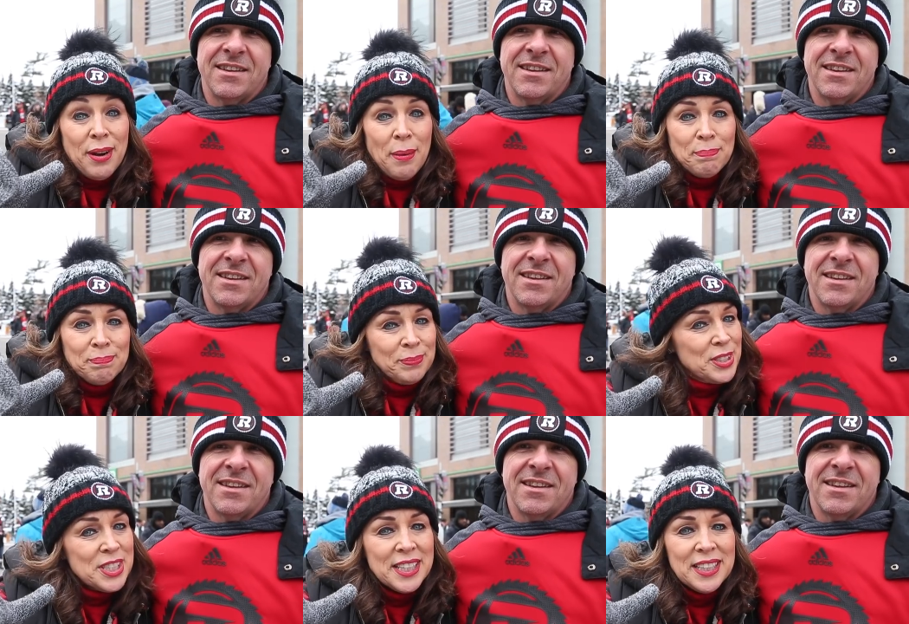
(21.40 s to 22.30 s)
Speaker 1: are up
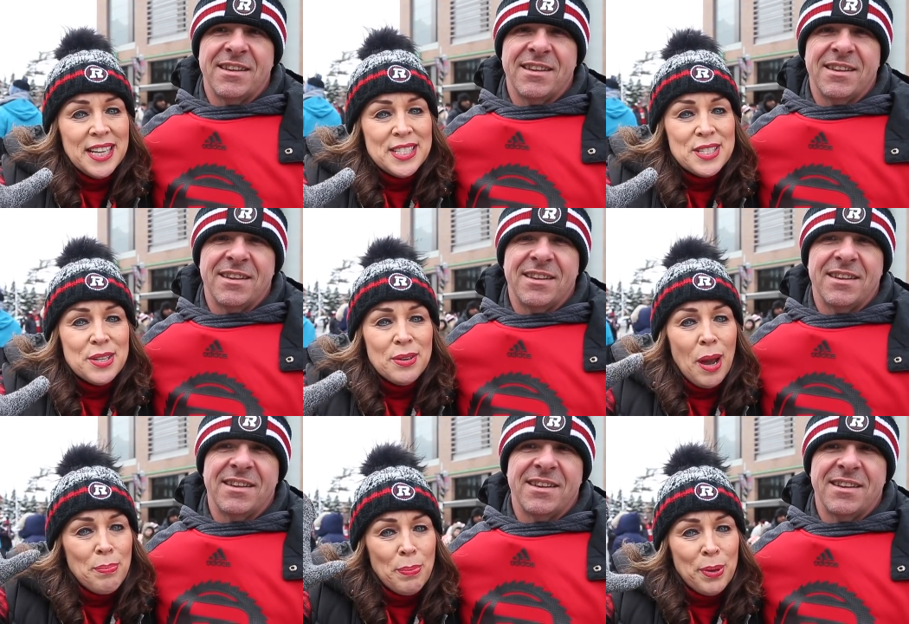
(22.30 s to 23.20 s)
just like the laces are
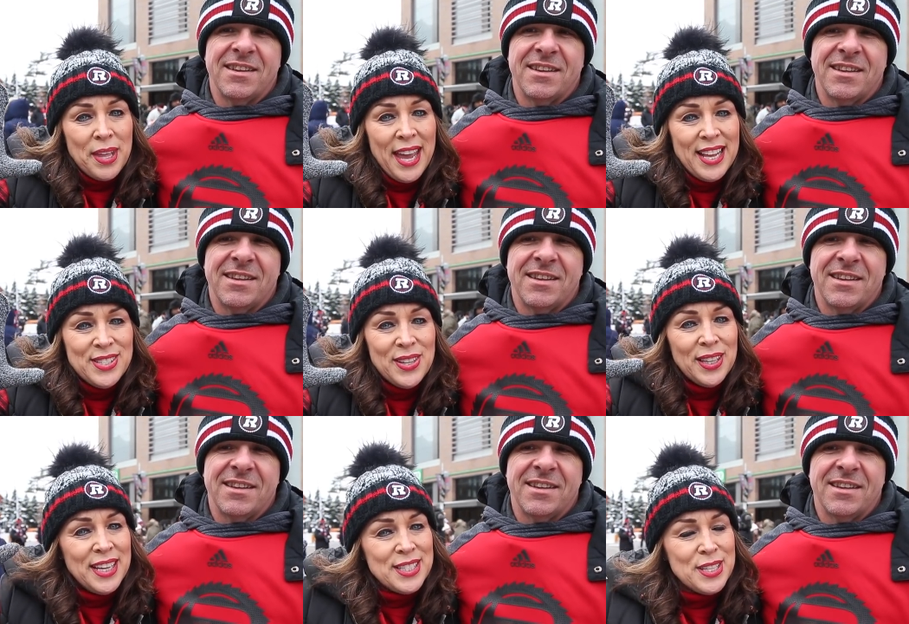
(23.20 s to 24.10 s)
up, you put the hands on the
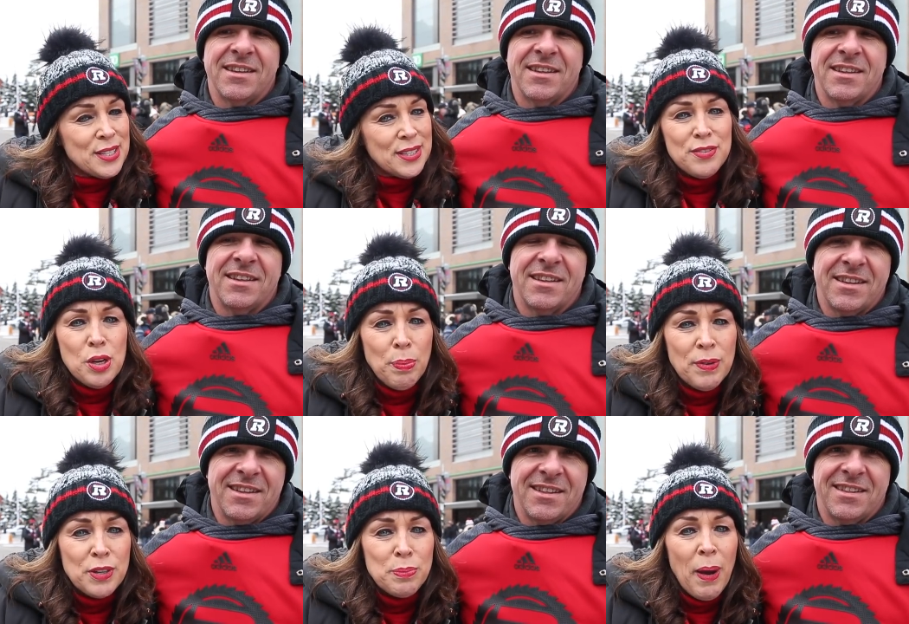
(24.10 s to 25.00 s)
laces, it gives you a
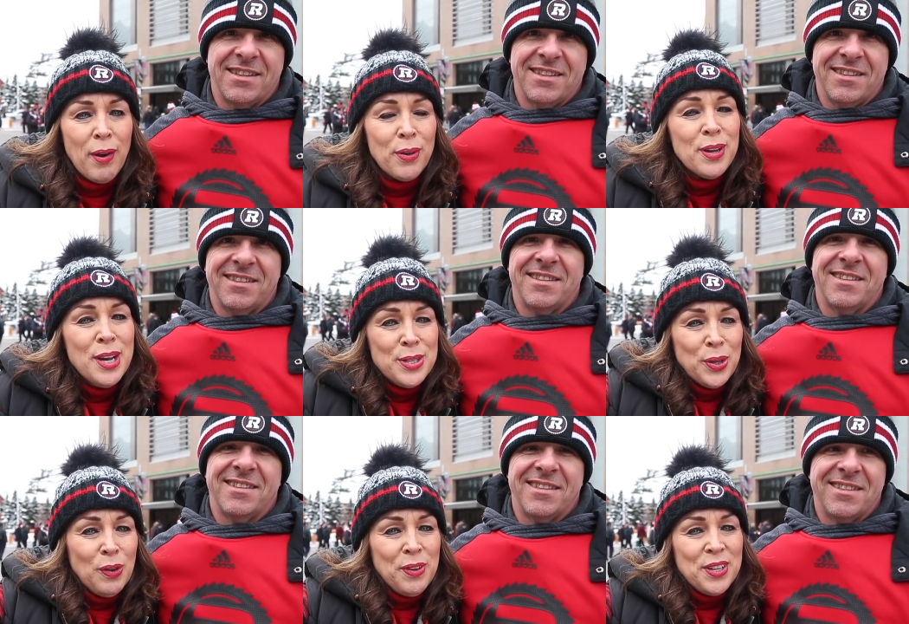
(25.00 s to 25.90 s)
perfect spiral, so
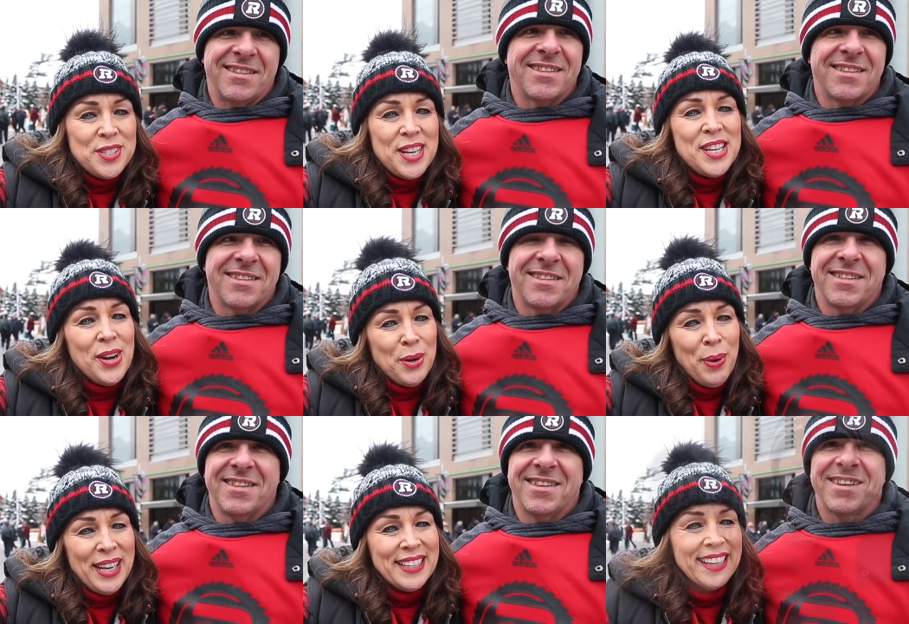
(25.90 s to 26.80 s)
hopefully it'll send you on a
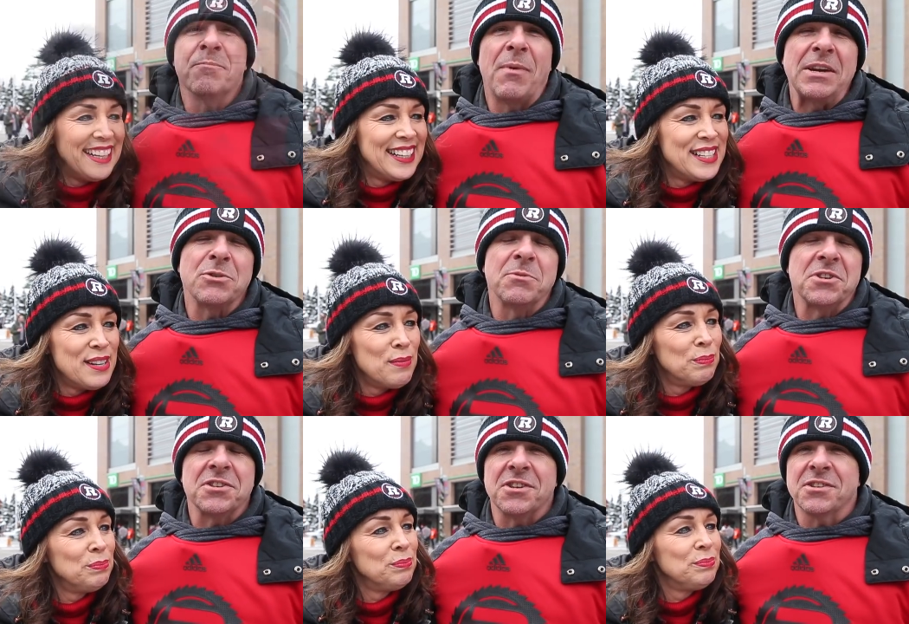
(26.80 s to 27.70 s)
win.
Speaker 2: My
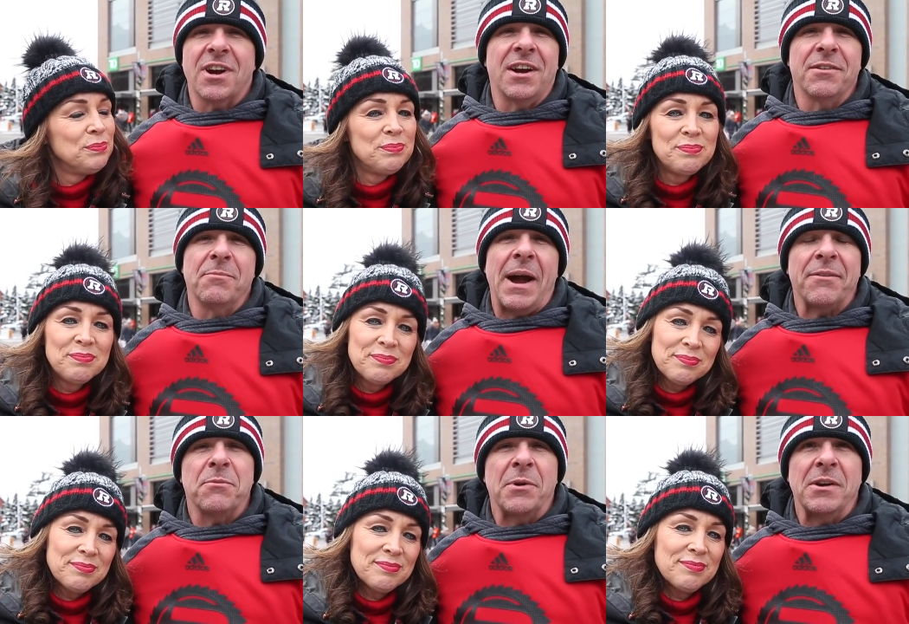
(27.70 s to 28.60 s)
superstition is kind of back
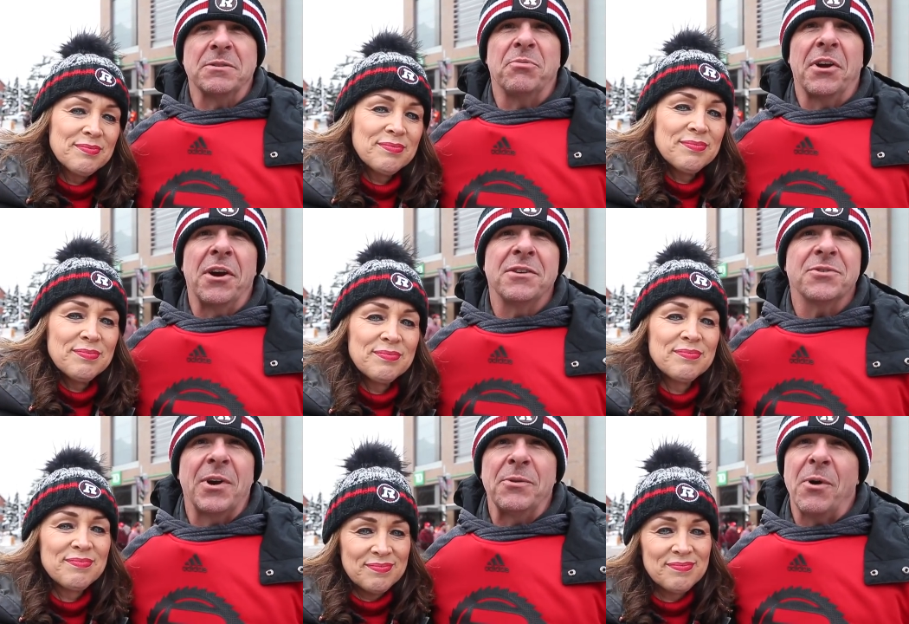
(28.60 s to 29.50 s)
from when I was a player,
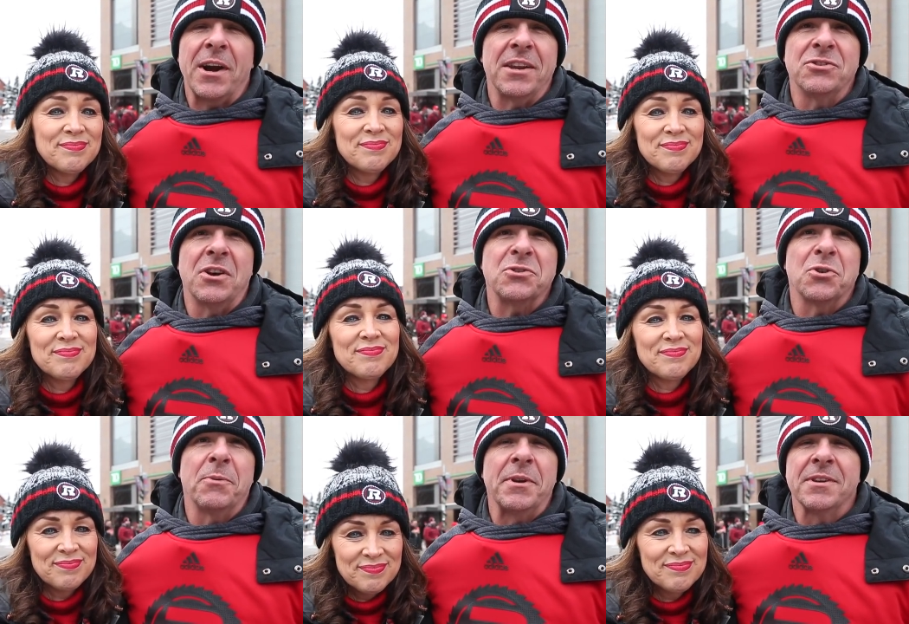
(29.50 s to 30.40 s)
so I'd walk in the dressing
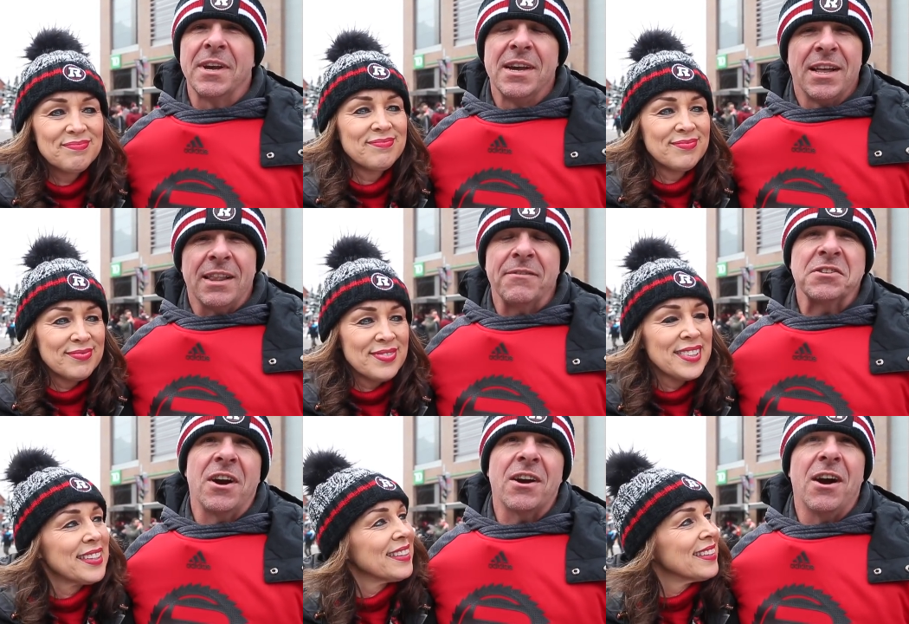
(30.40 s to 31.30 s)
room and left
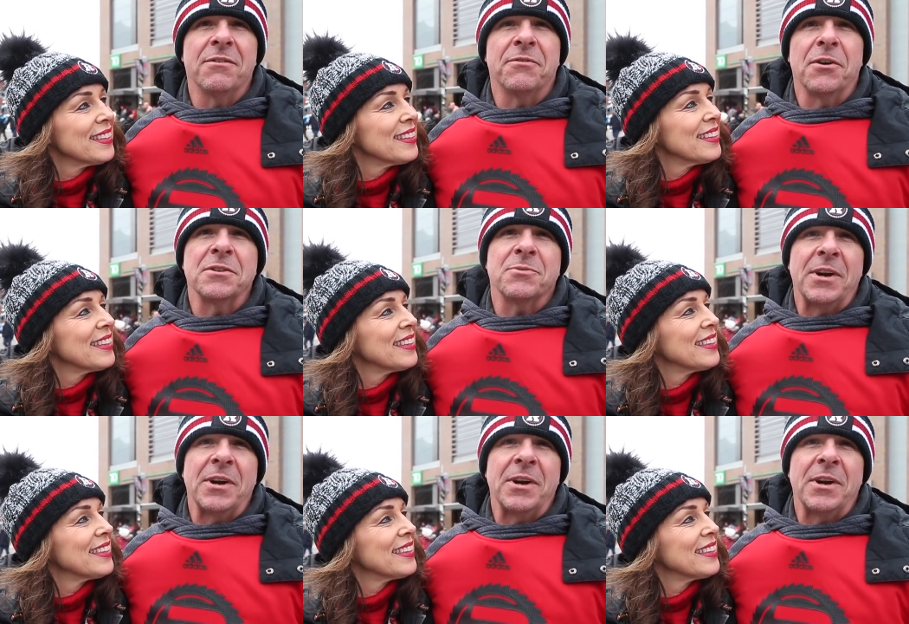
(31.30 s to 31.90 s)
sock on first,